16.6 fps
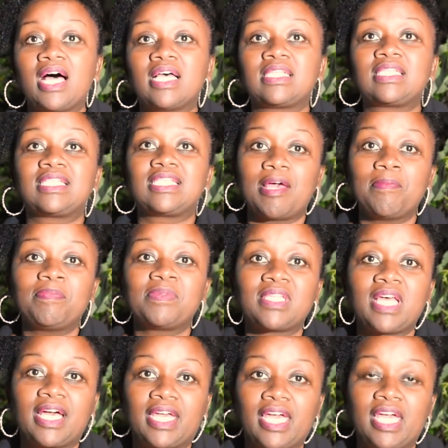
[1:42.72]

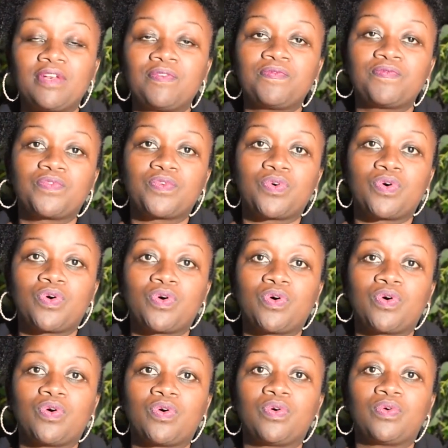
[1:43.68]
Steps again
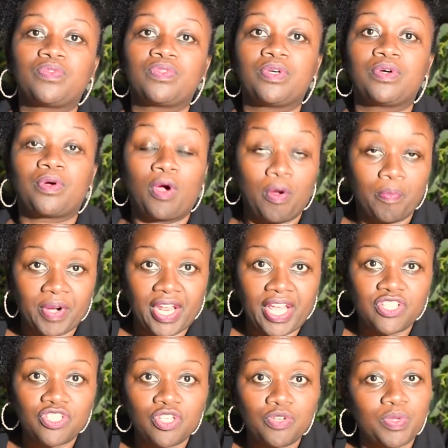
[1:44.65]
for the
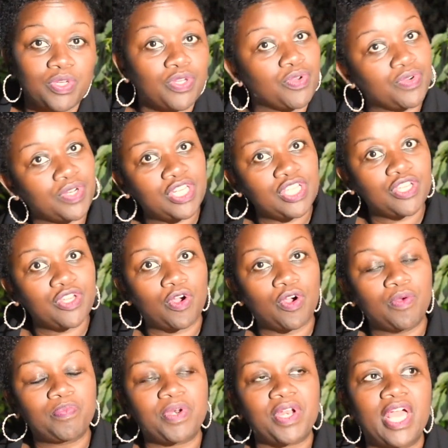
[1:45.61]
comprehension. When you're reading your
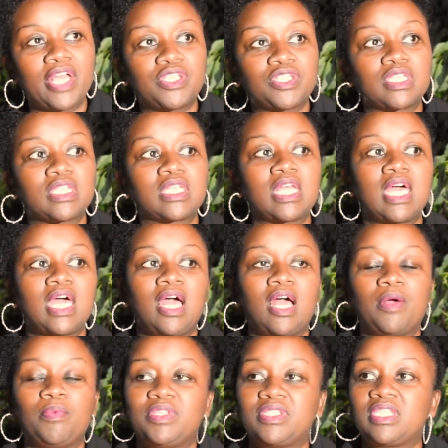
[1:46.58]
comprehension,
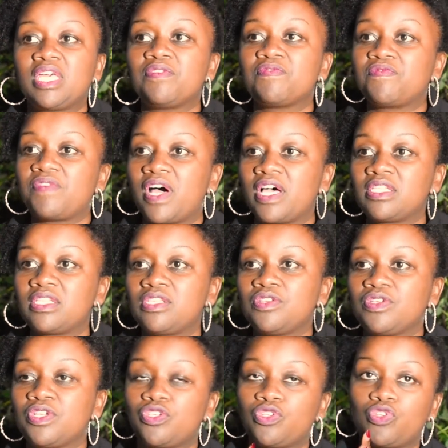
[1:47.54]
we say first
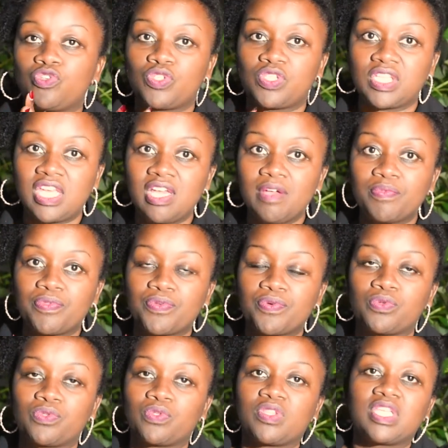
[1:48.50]
you need to skim
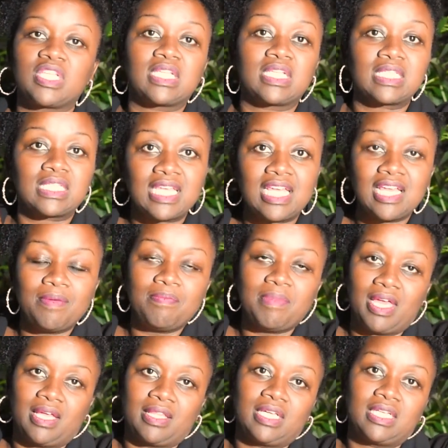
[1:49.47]
through. So there's a
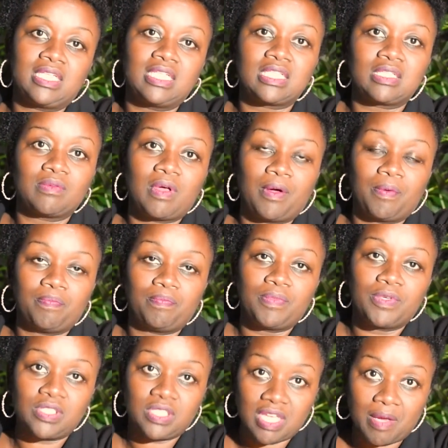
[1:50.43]
skimming. That is
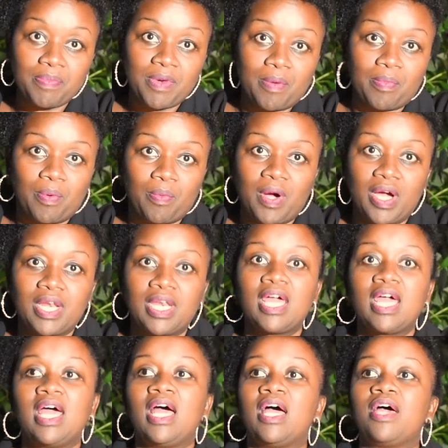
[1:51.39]
step number 1.
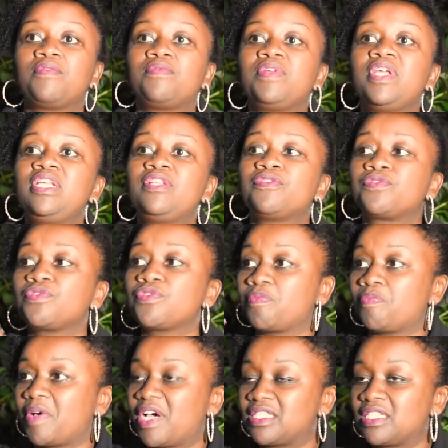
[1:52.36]
Read through the
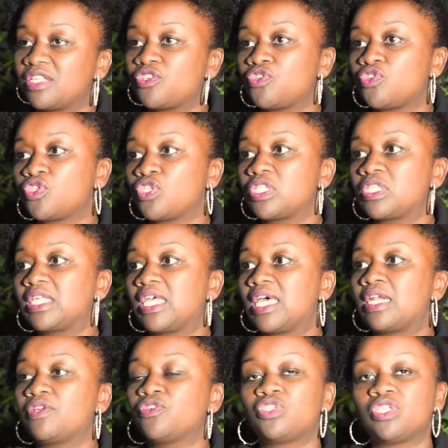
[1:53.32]
passage to just
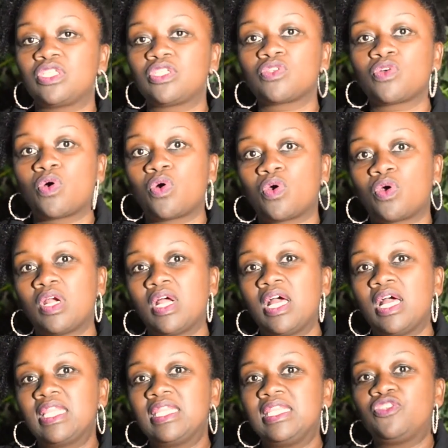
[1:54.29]
get a gist or
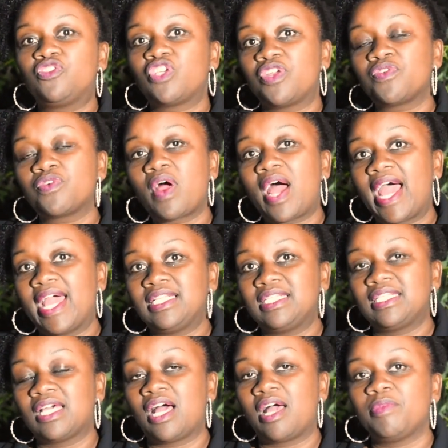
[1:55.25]
the general
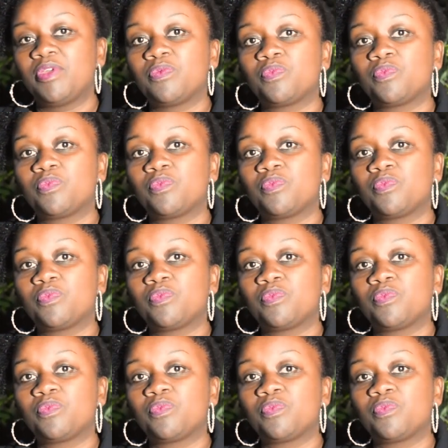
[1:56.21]
idea.